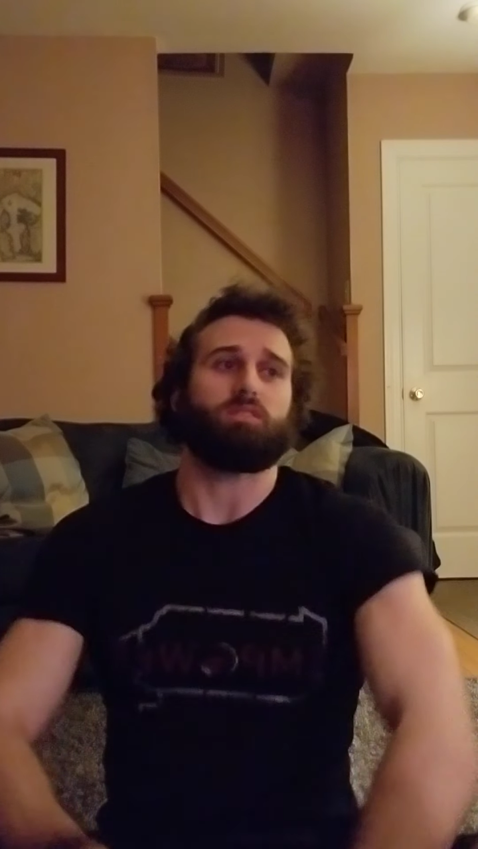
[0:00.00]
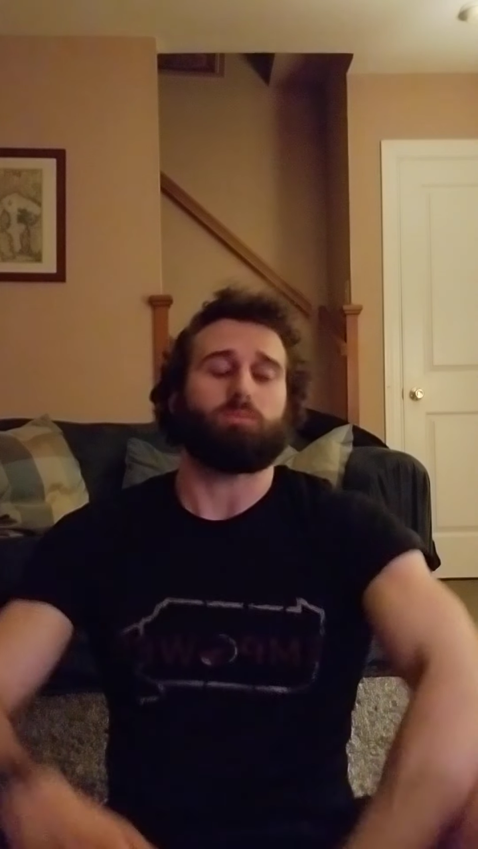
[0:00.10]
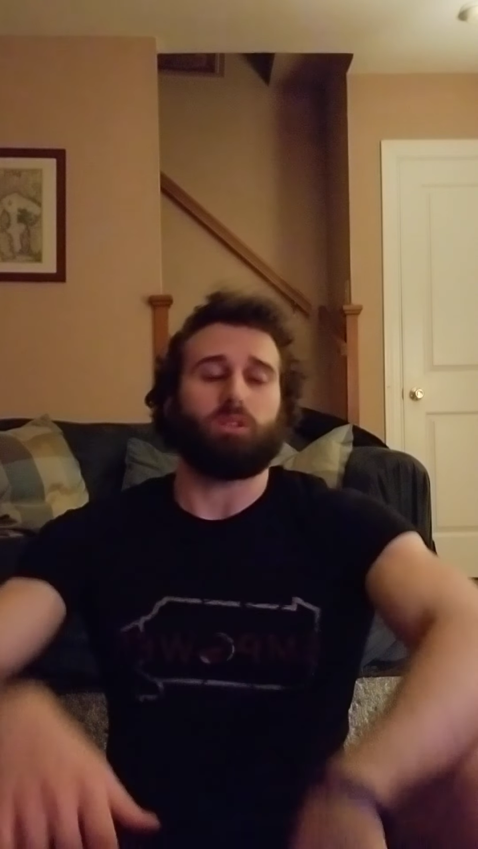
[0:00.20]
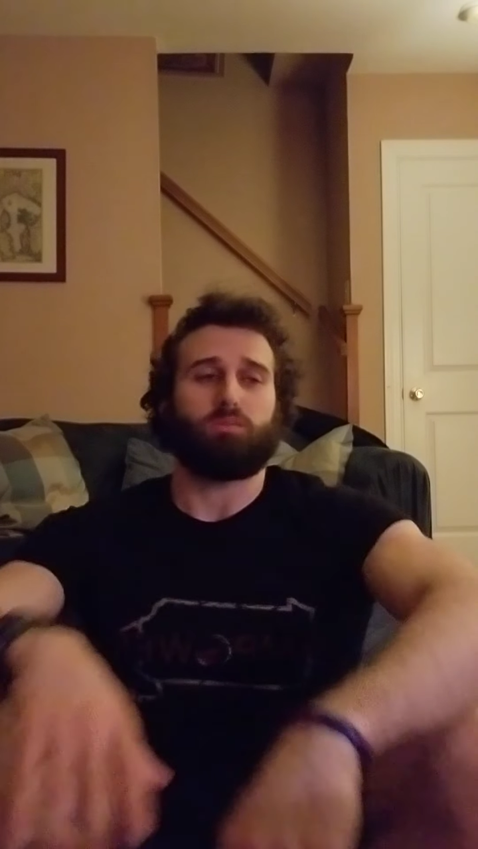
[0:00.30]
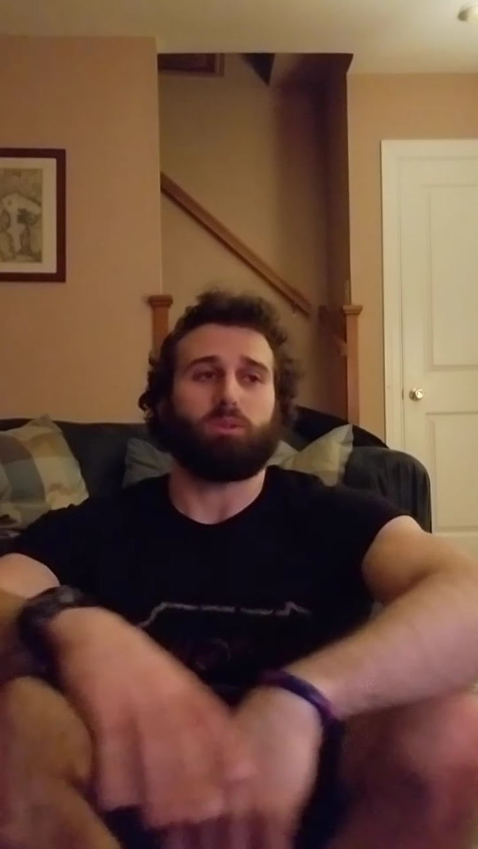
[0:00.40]
is
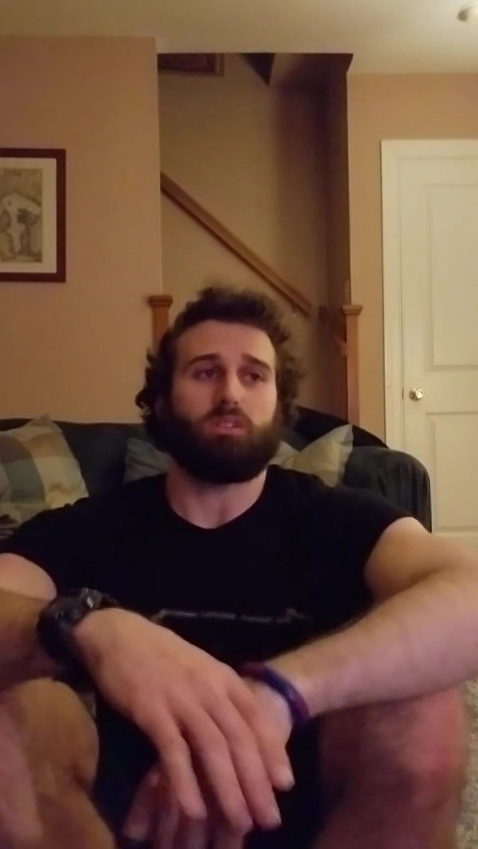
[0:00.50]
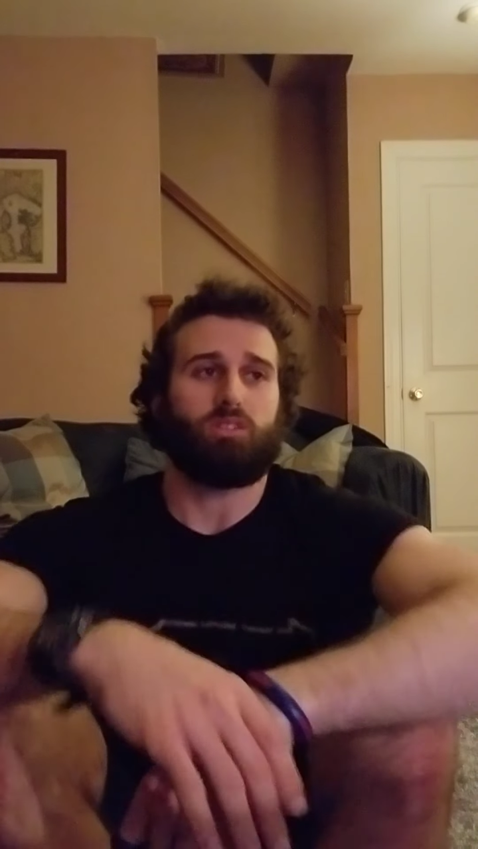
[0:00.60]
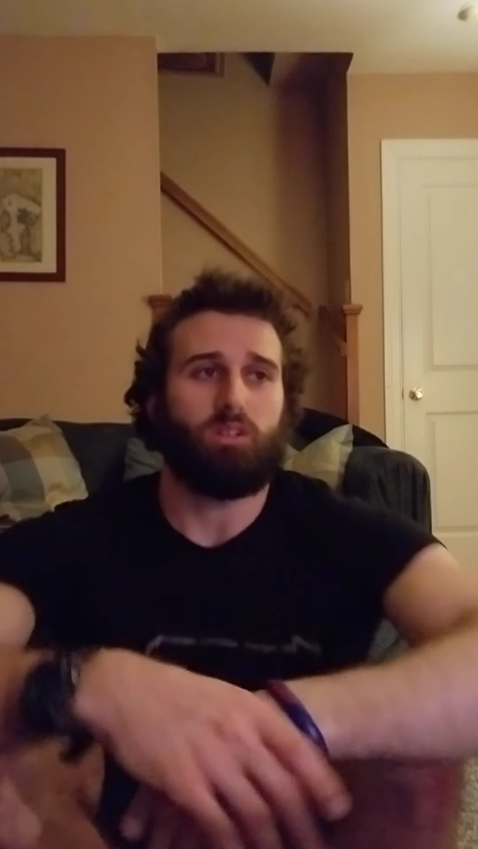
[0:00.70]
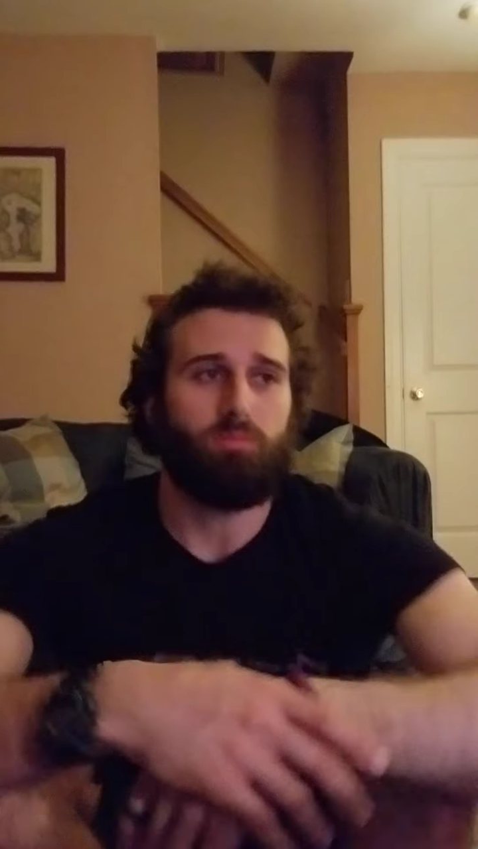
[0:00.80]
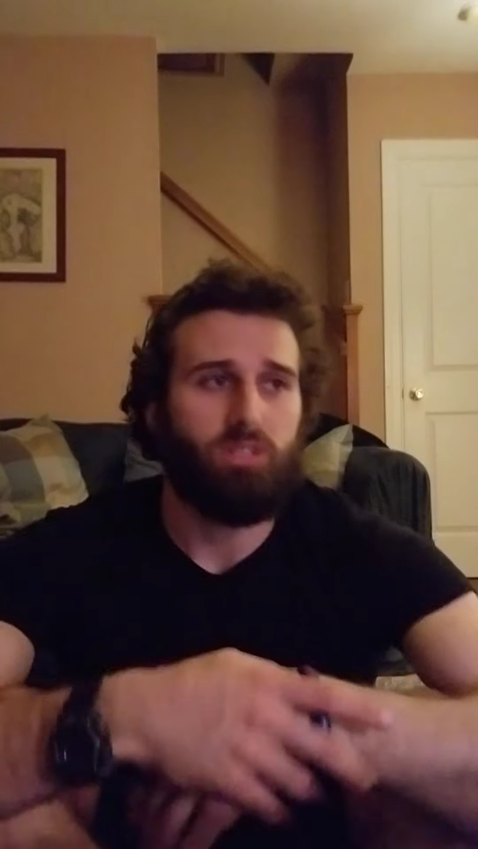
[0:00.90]
what it's been
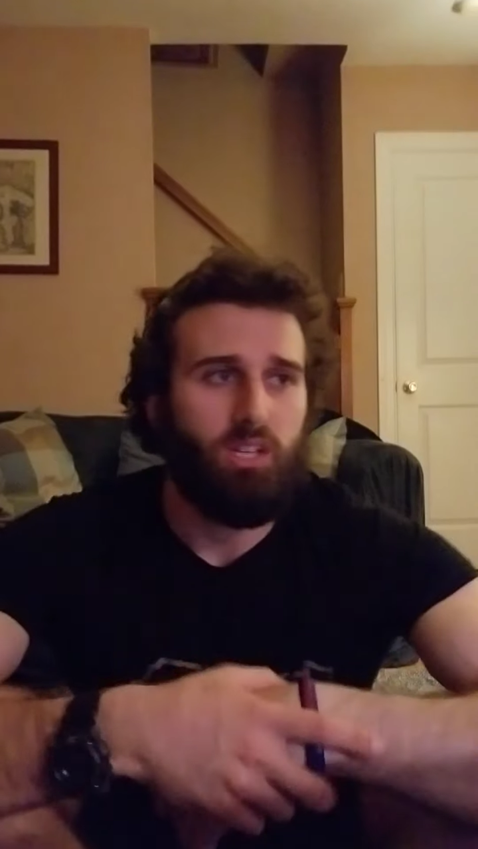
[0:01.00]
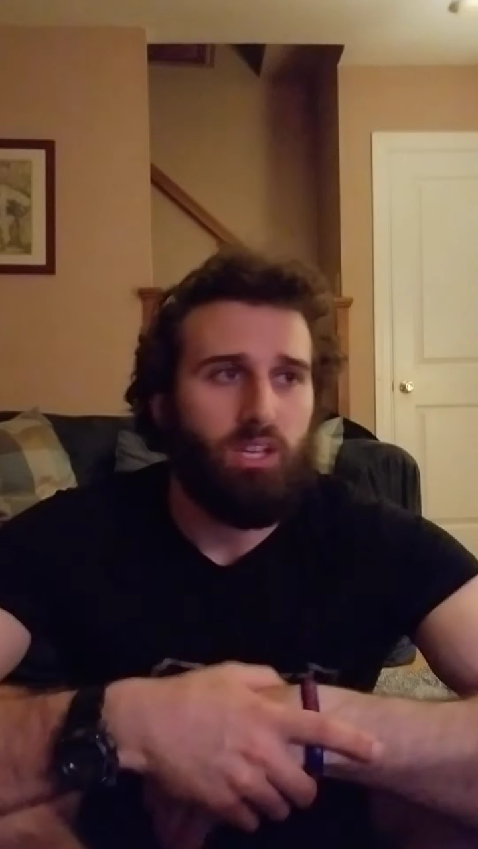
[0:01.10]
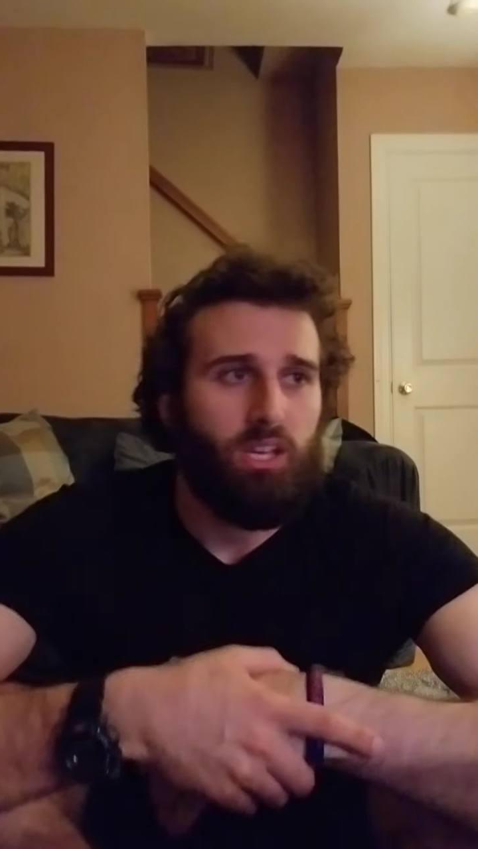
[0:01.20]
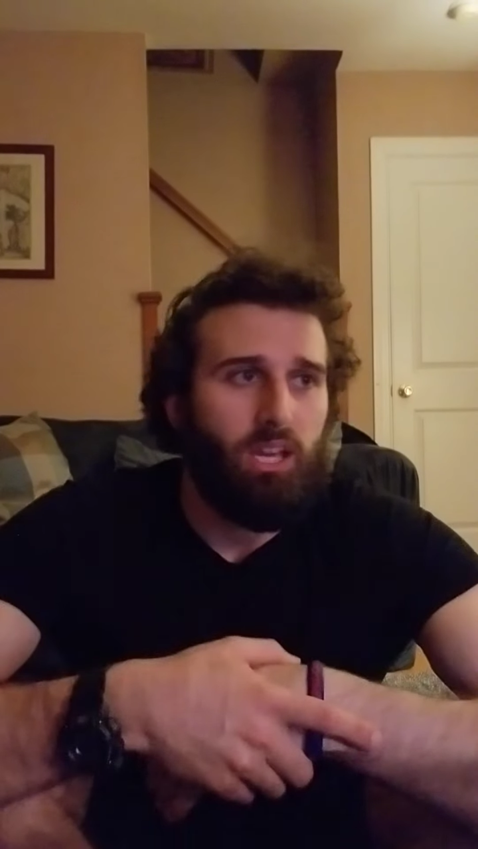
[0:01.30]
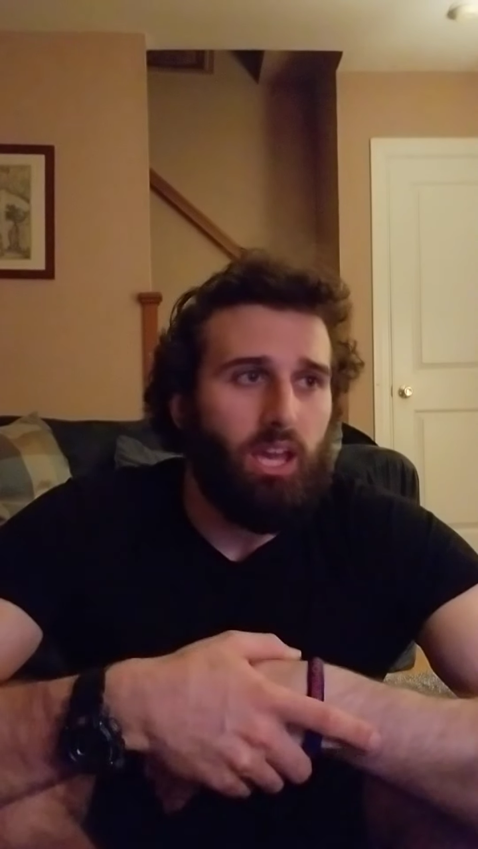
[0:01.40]
termed.
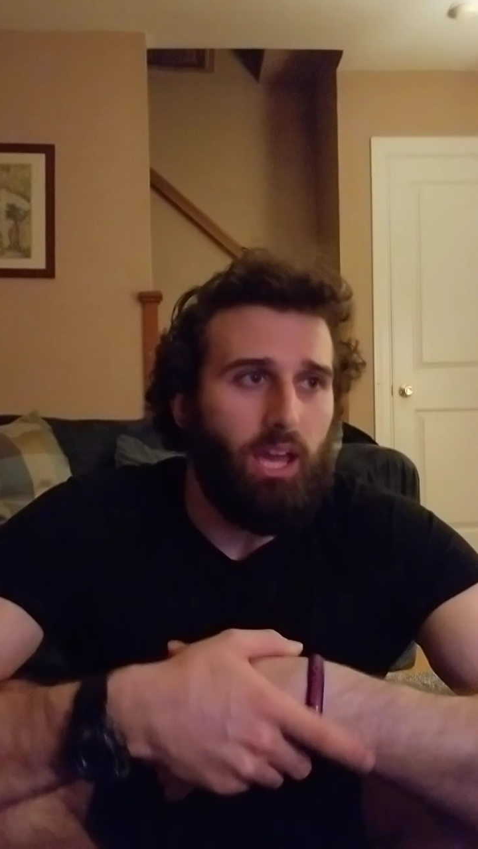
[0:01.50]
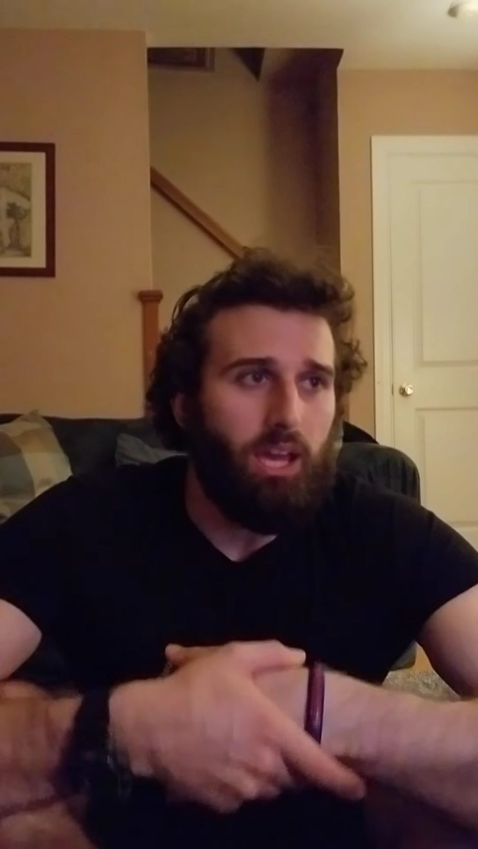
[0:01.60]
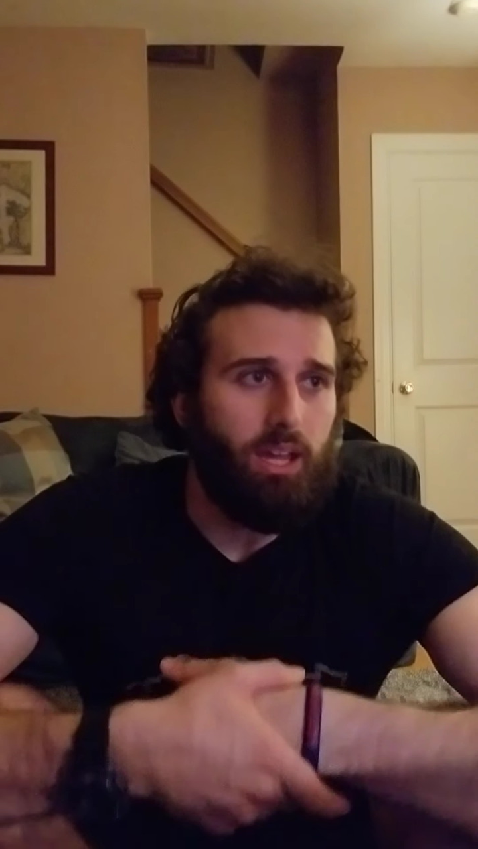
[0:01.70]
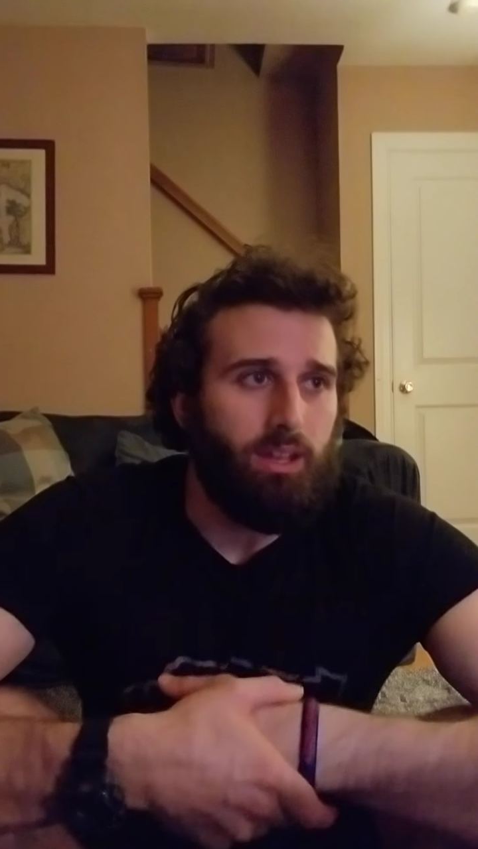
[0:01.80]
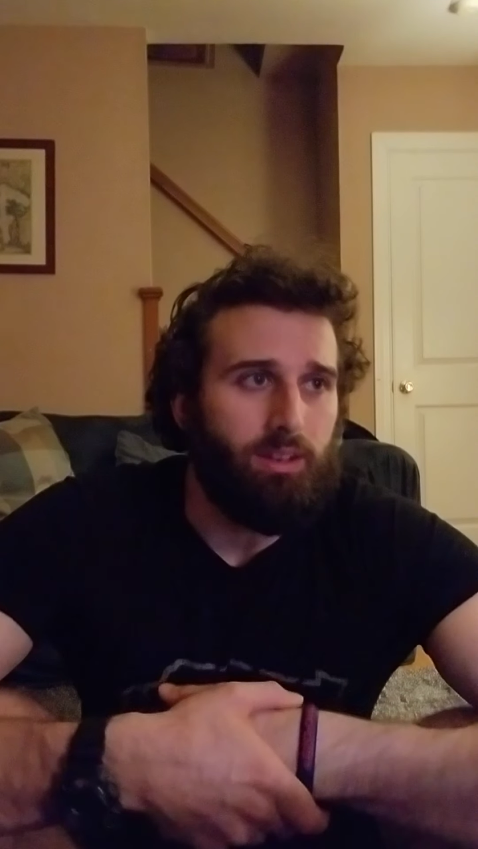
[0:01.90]

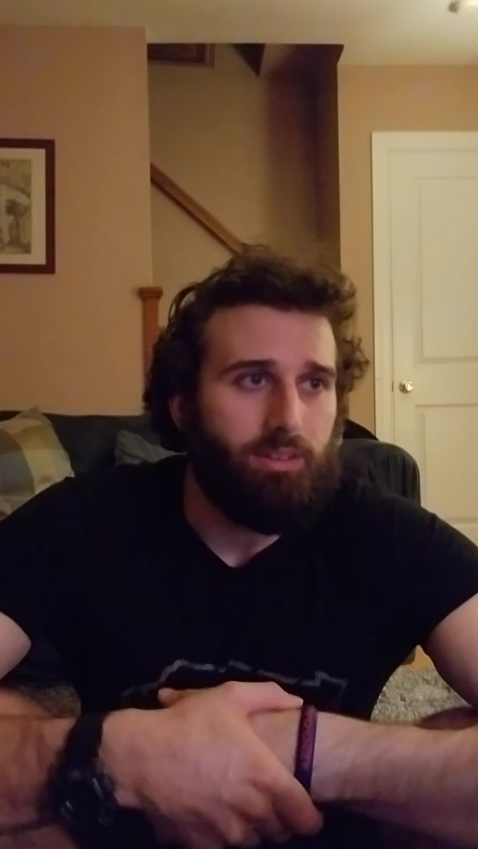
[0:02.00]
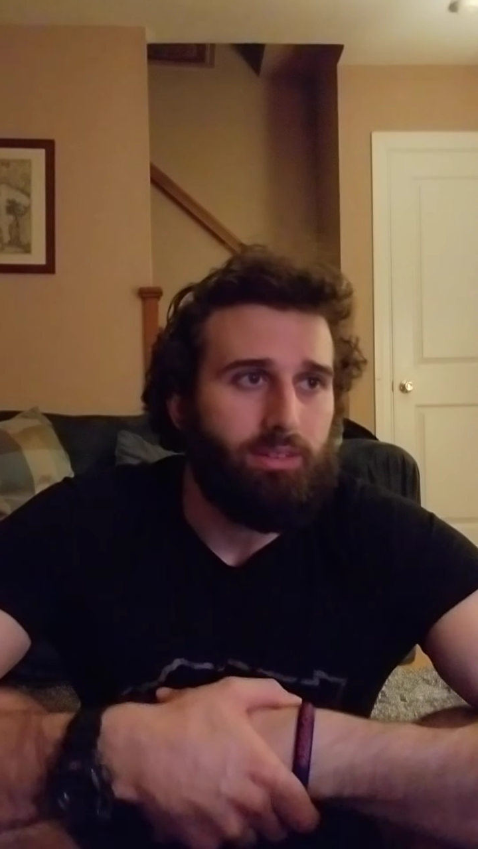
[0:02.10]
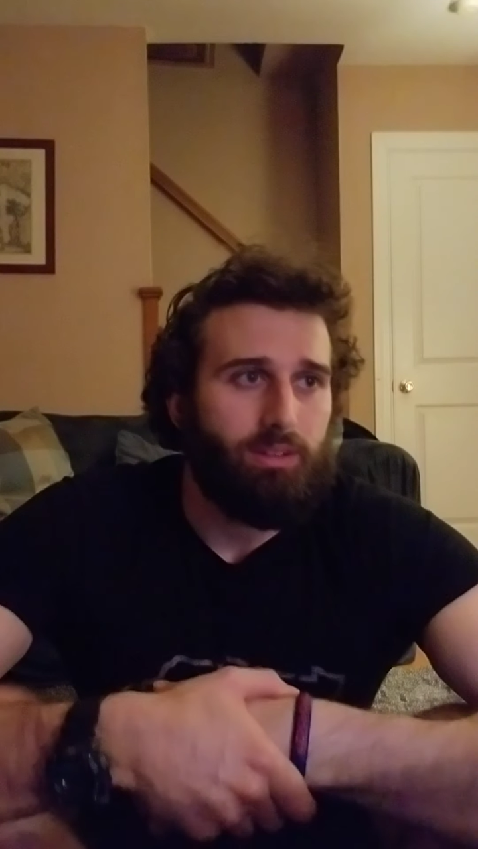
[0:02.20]
And